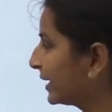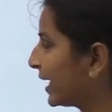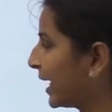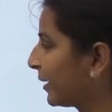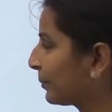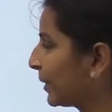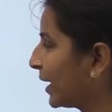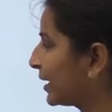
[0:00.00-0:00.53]

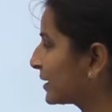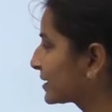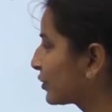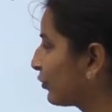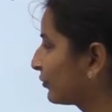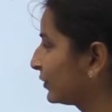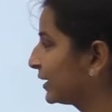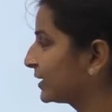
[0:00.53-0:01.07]
Laplace
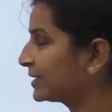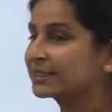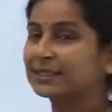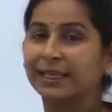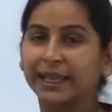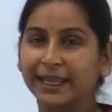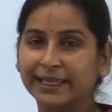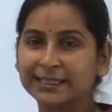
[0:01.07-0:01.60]
of this
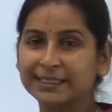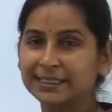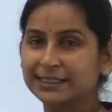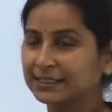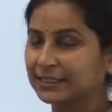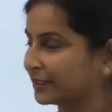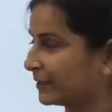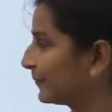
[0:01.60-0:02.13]

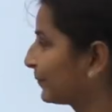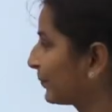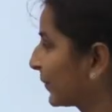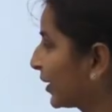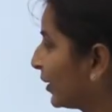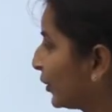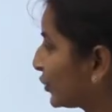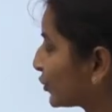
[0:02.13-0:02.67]
integral.
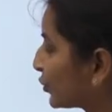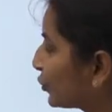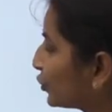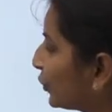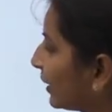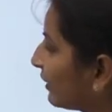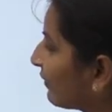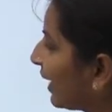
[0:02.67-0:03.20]
So to
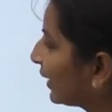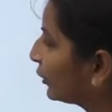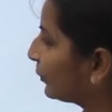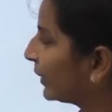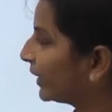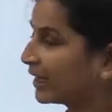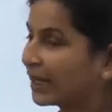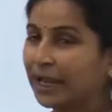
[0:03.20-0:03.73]

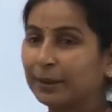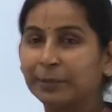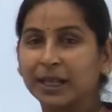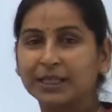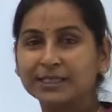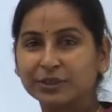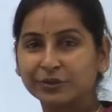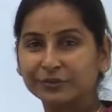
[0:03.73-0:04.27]
evaluate
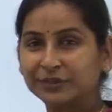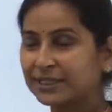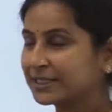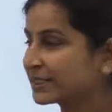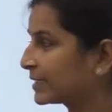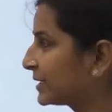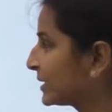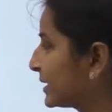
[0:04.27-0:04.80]
Laplace of this
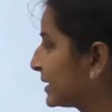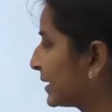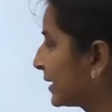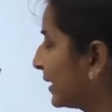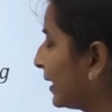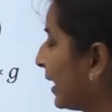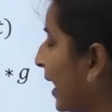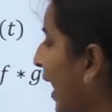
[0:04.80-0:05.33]

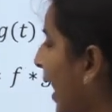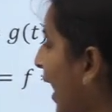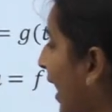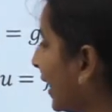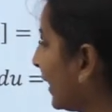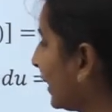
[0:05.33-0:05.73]
integral, I